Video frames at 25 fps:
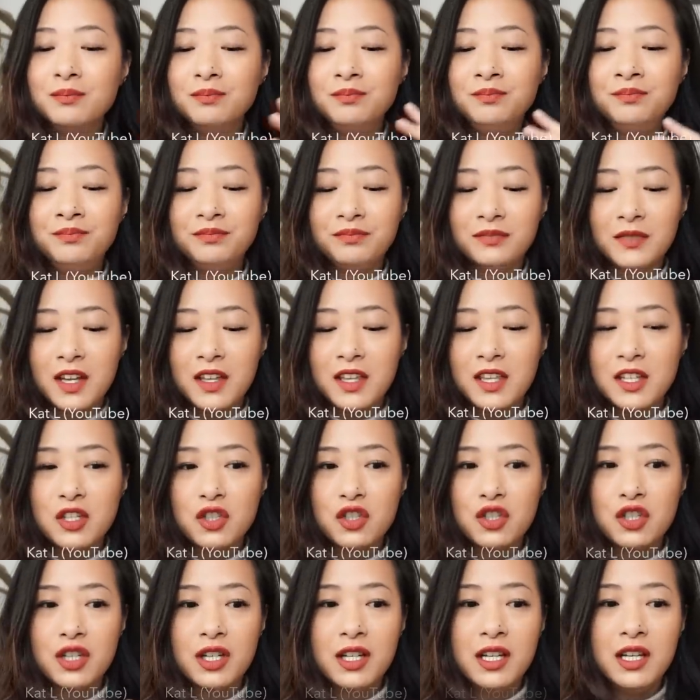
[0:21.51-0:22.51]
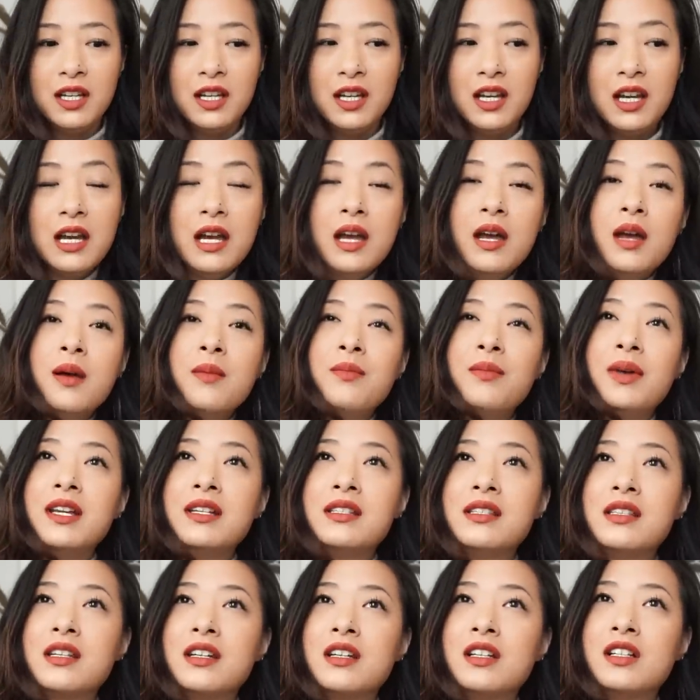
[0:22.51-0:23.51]
I think she
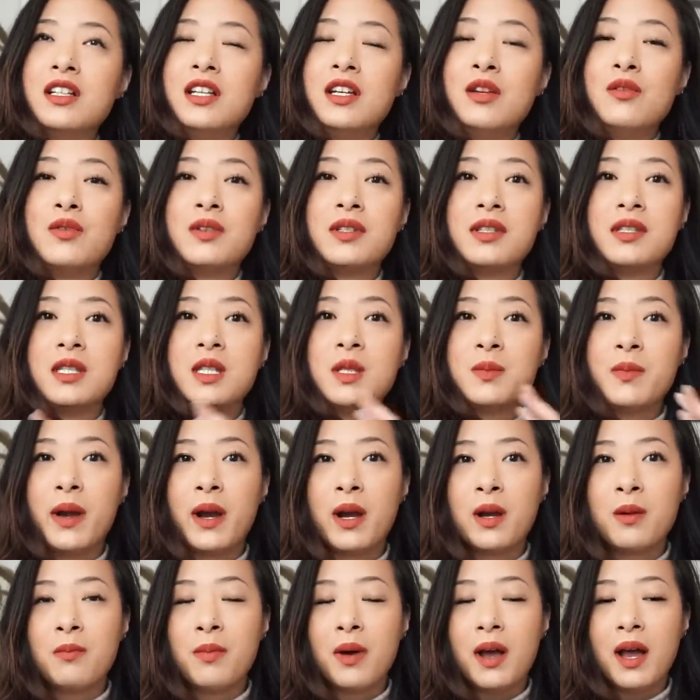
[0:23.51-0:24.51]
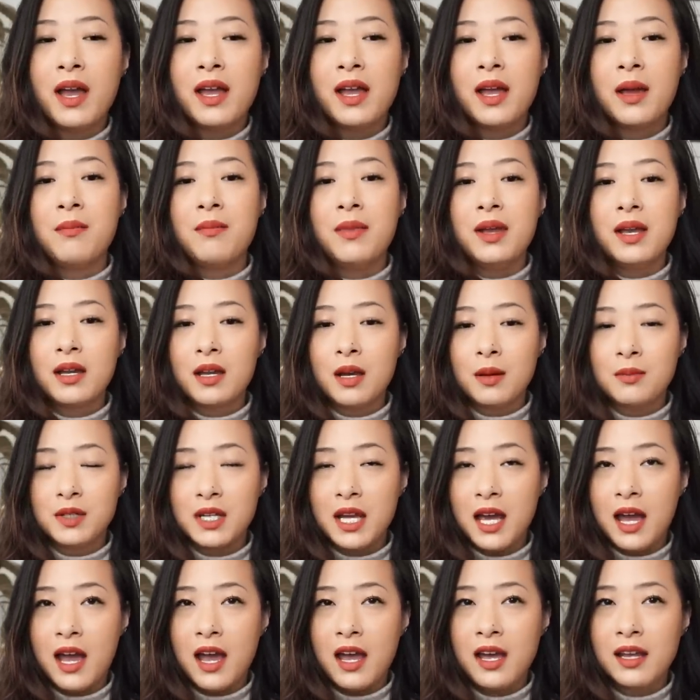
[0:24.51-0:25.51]
basically was inspired by a makeup
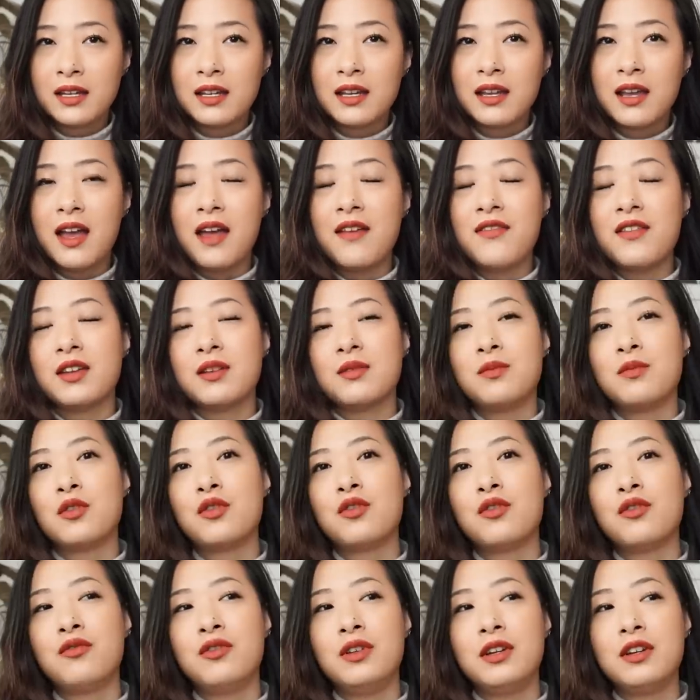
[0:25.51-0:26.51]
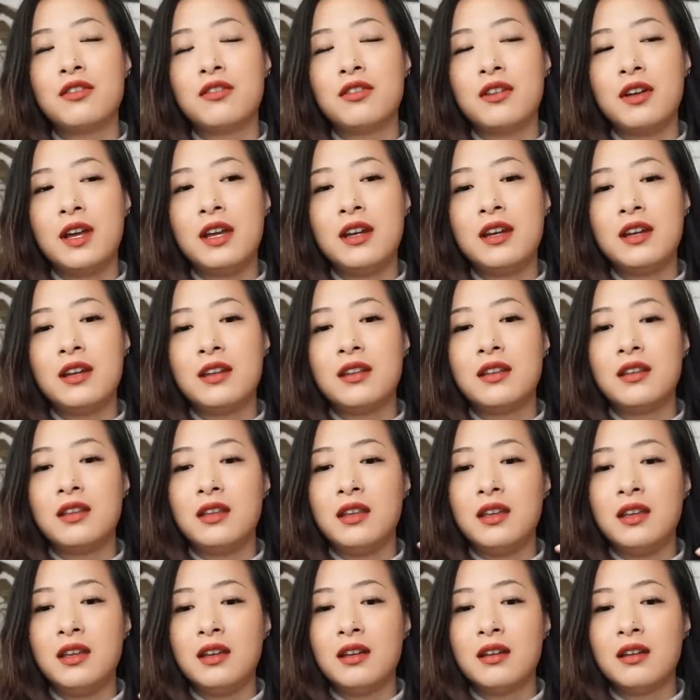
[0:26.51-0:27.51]
tag and then recreated
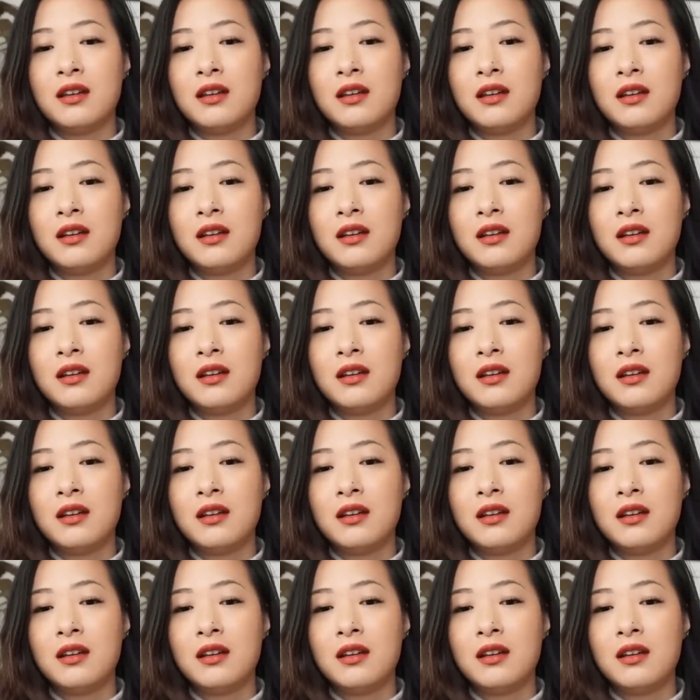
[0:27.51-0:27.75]
the